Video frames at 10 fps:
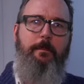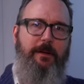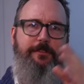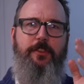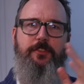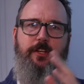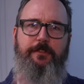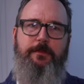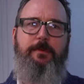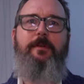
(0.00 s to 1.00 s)
But for the
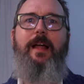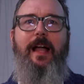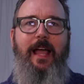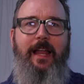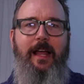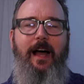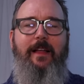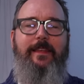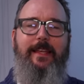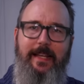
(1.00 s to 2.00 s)
Surface Pro 9,
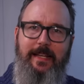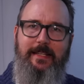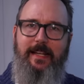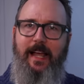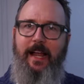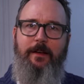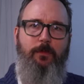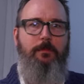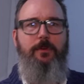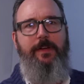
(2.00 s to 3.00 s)
on the inside,
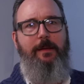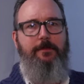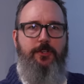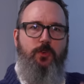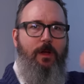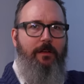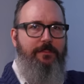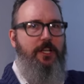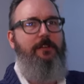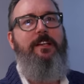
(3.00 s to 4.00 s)
we're moving up to
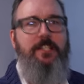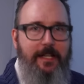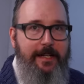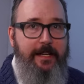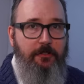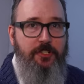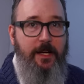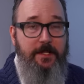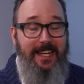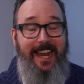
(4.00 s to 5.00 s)
12th generation Intel
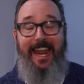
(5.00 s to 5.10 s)
chips